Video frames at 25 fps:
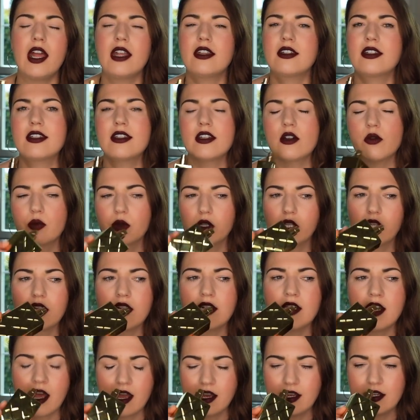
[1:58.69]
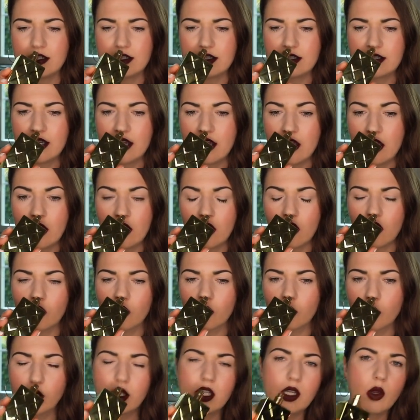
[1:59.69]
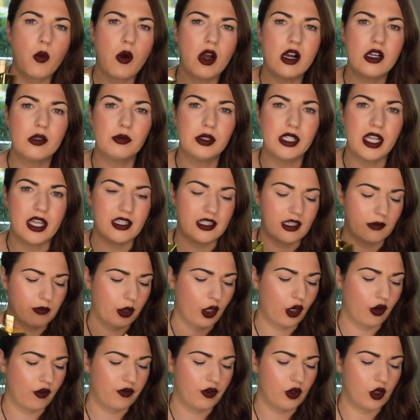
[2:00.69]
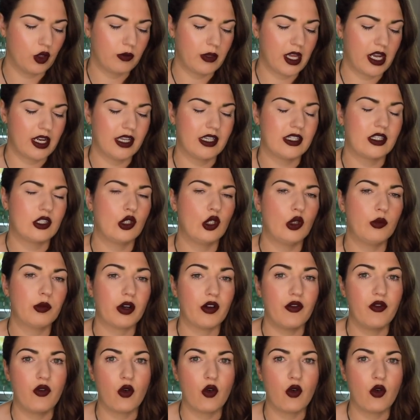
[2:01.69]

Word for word: It's just a really nice, really well blended perfume that is super